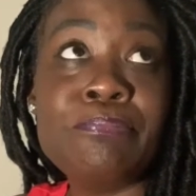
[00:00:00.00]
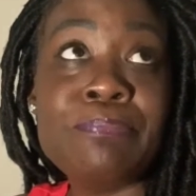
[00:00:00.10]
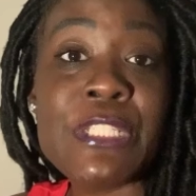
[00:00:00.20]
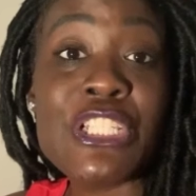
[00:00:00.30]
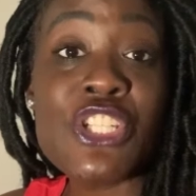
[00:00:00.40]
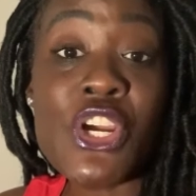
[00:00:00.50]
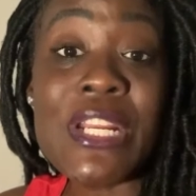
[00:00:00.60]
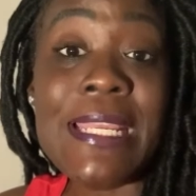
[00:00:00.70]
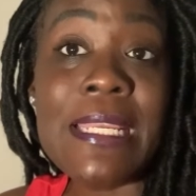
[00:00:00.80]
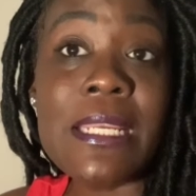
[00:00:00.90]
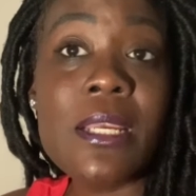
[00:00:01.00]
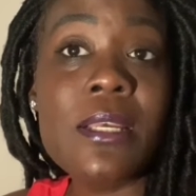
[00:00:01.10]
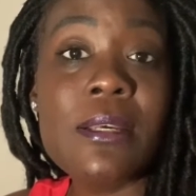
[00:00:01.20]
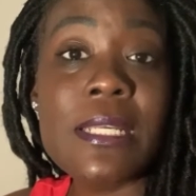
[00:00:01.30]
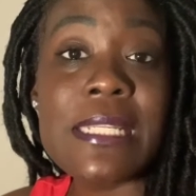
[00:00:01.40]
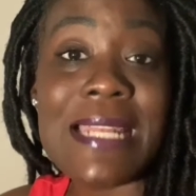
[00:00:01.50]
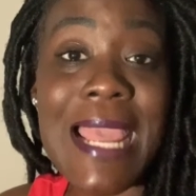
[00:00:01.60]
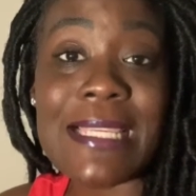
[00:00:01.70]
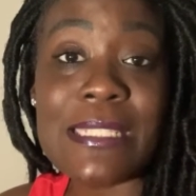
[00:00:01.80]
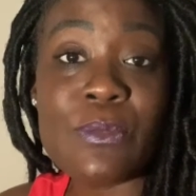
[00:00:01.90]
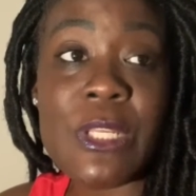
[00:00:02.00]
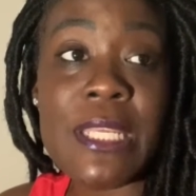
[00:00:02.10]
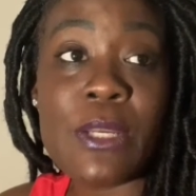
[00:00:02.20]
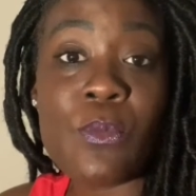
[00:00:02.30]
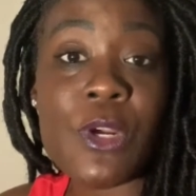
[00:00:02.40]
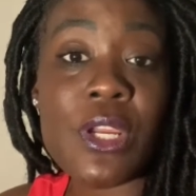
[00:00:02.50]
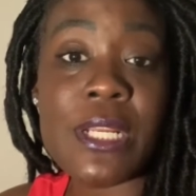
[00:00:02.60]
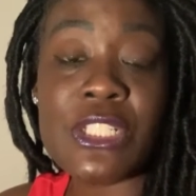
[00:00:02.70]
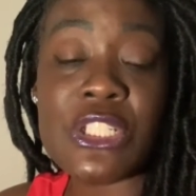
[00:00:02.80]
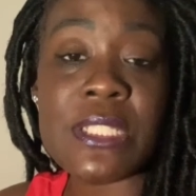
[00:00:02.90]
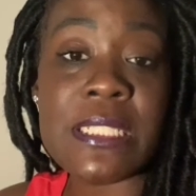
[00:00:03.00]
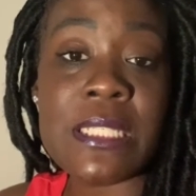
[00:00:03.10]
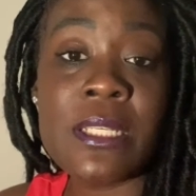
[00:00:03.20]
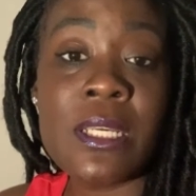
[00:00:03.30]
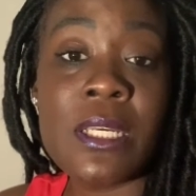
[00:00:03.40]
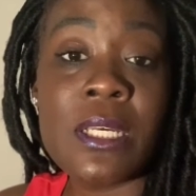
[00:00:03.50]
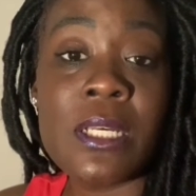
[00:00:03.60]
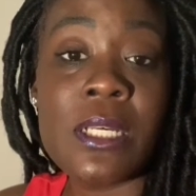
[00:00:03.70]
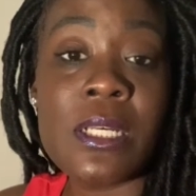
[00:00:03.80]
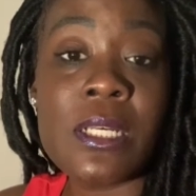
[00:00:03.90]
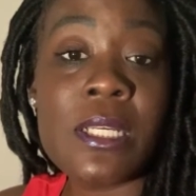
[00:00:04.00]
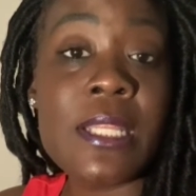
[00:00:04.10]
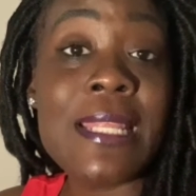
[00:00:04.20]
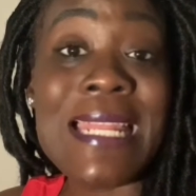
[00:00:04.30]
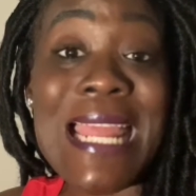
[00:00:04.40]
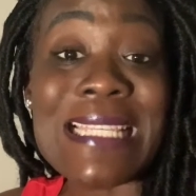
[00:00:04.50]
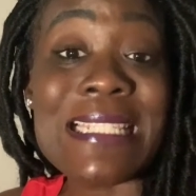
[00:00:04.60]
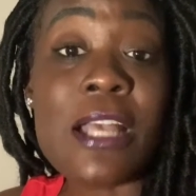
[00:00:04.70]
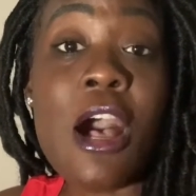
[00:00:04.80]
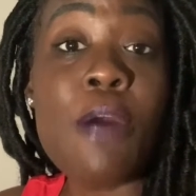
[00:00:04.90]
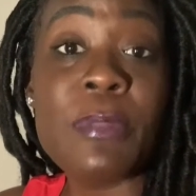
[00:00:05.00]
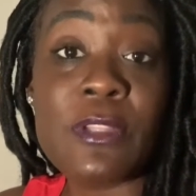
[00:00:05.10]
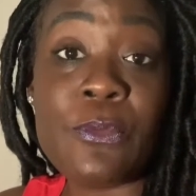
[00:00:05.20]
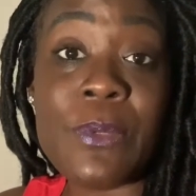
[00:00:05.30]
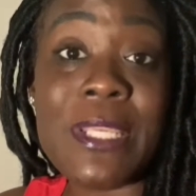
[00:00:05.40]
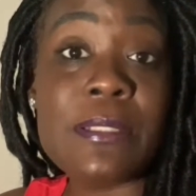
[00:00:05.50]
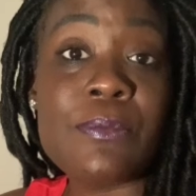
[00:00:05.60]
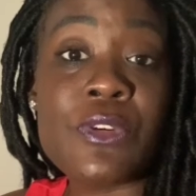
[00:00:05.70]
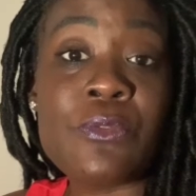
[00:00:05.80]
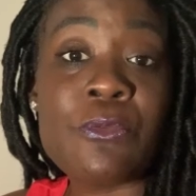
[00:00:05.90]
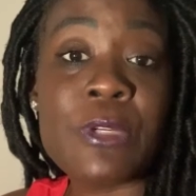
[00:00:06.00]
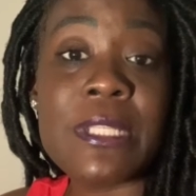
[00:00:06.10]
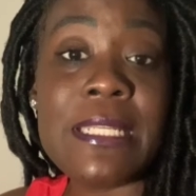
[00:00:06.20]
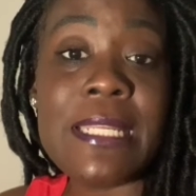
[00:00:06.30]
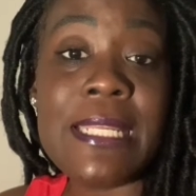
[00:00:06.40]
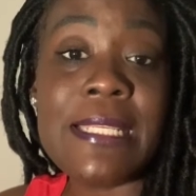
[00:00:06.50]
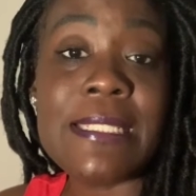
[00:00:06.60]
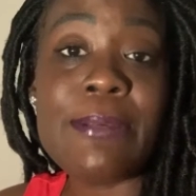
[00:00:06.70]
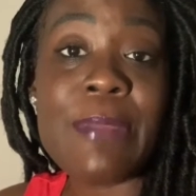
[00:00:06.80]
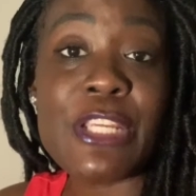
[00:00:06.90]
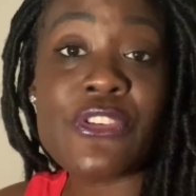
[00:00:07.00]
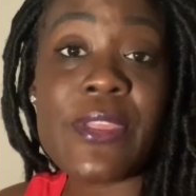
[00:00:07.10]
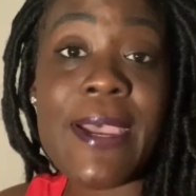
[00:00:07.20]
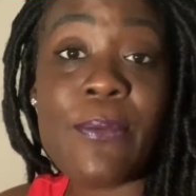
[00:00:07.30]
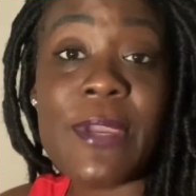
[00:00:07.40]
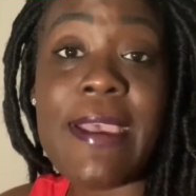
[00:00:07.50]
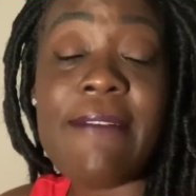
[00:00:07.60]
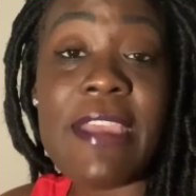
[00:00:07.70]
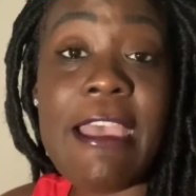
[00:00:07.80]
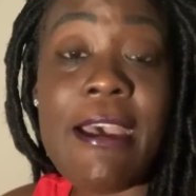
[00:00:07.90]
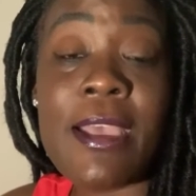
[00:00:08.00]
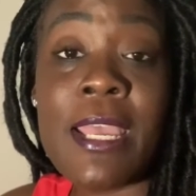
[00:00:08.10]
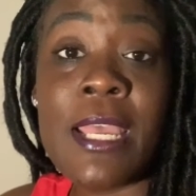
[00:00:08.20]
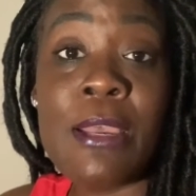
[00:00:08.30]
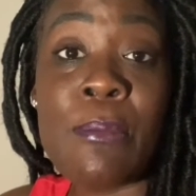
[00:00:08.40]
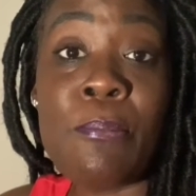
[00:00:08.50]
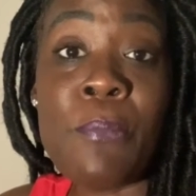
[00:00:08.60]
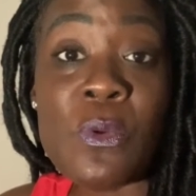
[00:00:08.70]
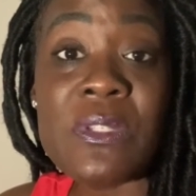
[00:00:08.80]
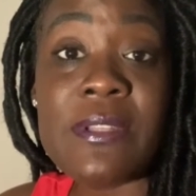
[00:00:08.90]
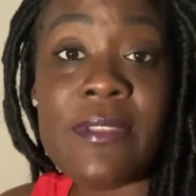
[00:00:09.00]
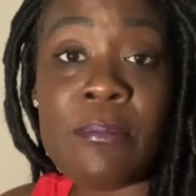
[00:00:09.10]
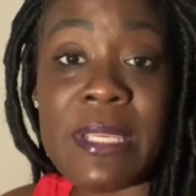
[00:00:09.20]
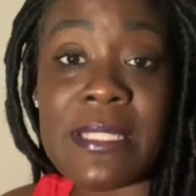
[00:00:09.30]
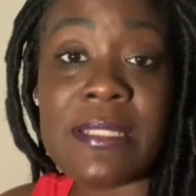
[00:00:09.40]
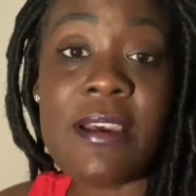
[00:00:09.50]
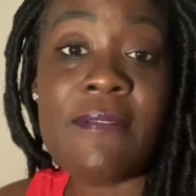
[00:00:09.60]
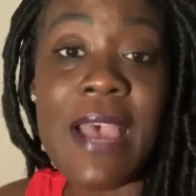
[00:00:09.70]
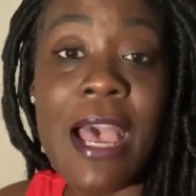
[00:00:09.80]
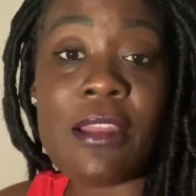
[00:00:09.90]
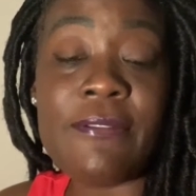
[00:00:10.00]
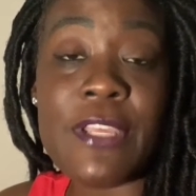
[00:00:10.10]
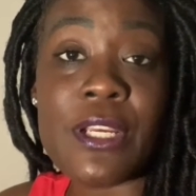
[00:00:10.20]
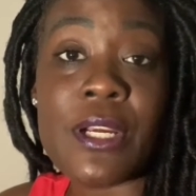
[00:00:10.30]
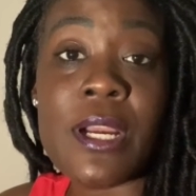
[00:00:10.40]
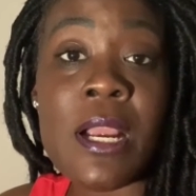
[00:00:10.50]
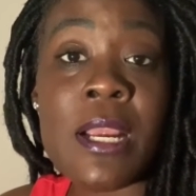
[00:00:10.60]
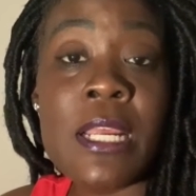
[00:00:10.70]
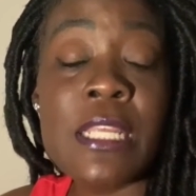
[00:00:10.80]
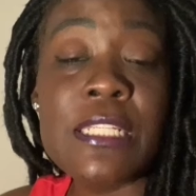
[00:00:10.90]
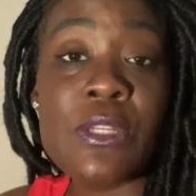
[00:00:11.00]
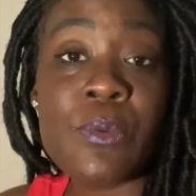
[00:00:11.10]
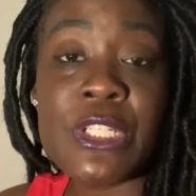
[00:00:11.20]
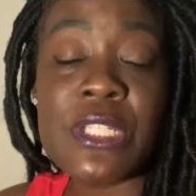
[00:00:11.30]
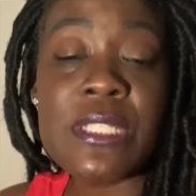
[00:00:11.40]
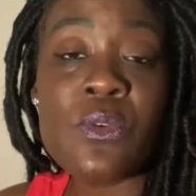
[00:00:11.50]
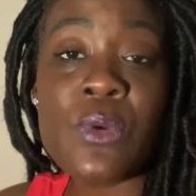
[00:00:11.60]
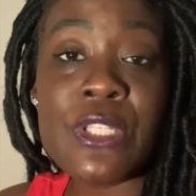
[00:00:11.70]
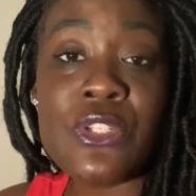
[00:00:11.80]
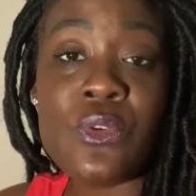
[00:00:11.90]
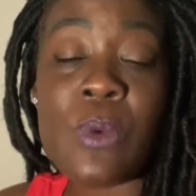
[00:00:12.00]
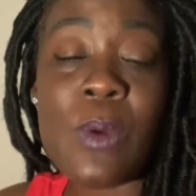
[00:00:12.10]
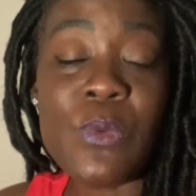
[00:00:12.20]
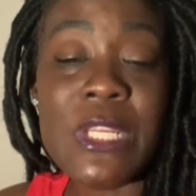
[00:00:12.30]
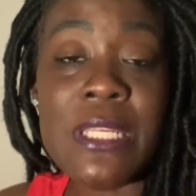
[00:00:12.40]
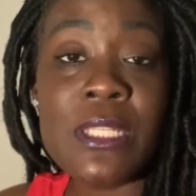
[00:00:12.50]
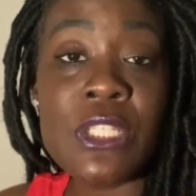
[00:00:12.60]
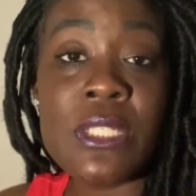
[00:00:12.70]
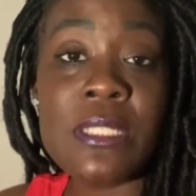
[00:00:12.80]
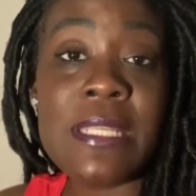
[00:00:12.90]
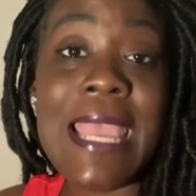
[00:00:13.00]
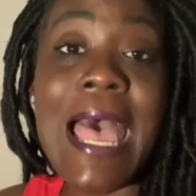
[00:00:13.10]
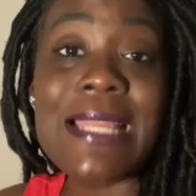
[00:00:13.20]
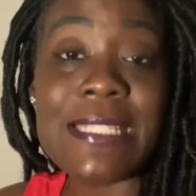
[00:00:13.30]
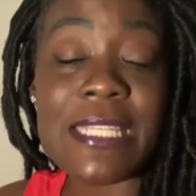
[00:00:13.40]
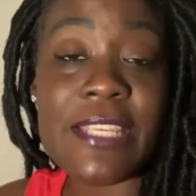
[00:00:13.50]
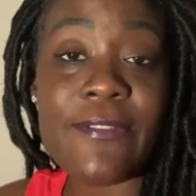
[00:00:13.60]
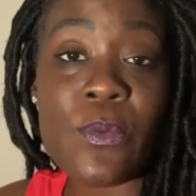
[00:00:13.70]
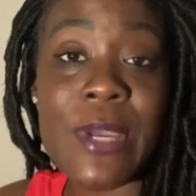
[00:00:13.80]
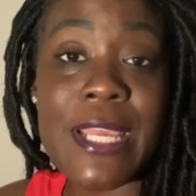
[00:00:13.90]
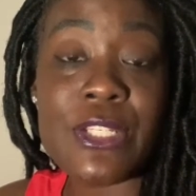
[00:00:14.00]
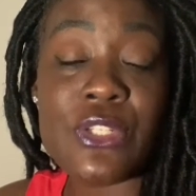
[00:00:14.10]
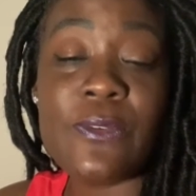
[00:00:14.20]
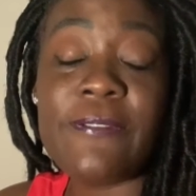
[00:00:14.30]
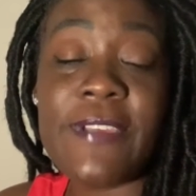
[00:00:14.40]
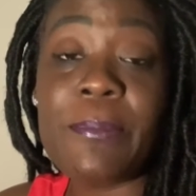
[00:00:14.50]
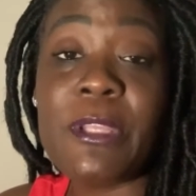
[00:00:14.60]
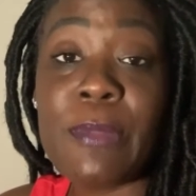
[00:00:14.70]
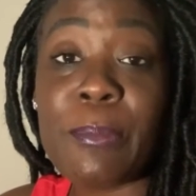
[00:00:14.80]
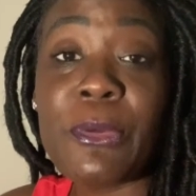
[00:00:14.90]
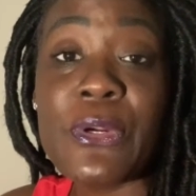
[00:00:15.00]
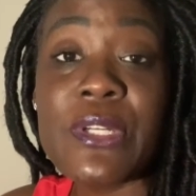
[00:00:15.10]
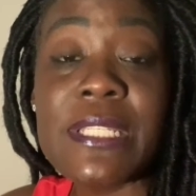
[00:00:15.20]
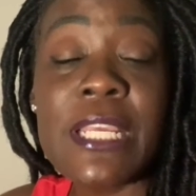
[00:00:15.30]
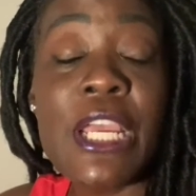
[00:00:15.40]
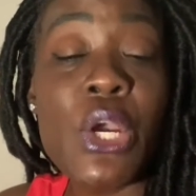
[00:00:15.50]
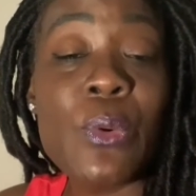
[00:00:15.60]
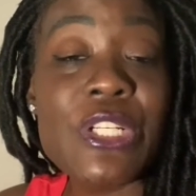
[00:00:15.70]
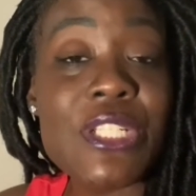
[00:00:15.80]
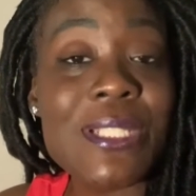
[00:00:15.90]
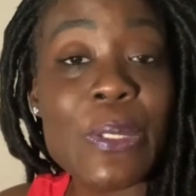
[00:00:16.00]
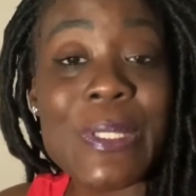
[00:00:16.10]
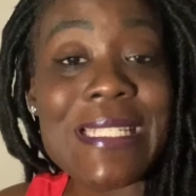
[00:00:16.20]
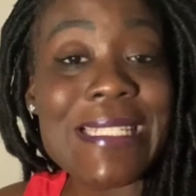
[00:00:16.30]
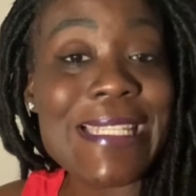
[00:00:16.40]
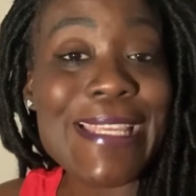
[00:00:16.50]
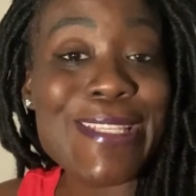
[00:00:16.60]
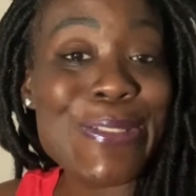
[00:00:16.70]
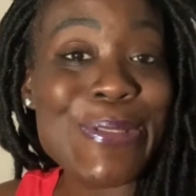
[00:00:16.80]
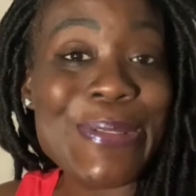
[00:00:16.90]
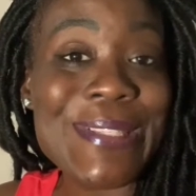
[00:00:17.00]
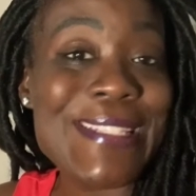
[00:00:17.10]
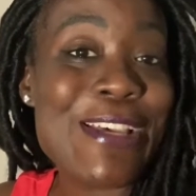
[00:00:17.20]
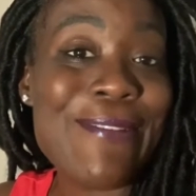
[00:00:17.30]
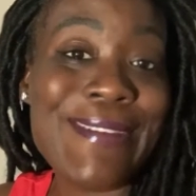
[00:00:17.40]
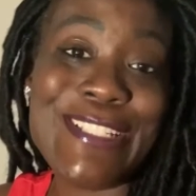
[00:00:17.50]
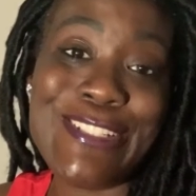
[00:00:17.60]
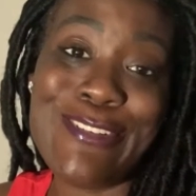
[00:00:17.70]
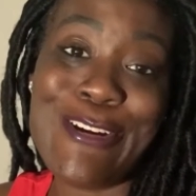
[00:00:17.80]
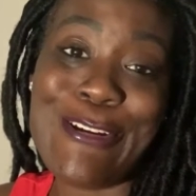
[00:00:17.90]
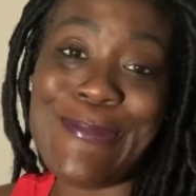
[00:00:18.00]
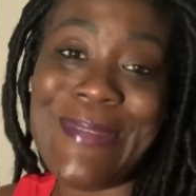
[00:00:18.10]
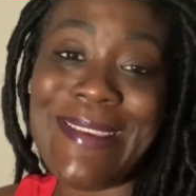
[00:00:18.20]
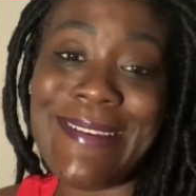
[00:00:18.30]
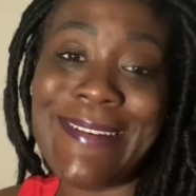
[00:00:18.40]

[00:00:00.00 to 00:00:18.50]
Starting next week, we're gonna just, in the next couple of weeks, we're really needing to make sure that we have most of the big stuff out of here. So we're just going to, what we can't give away to family members, we're just going to take it to the Salvation Army.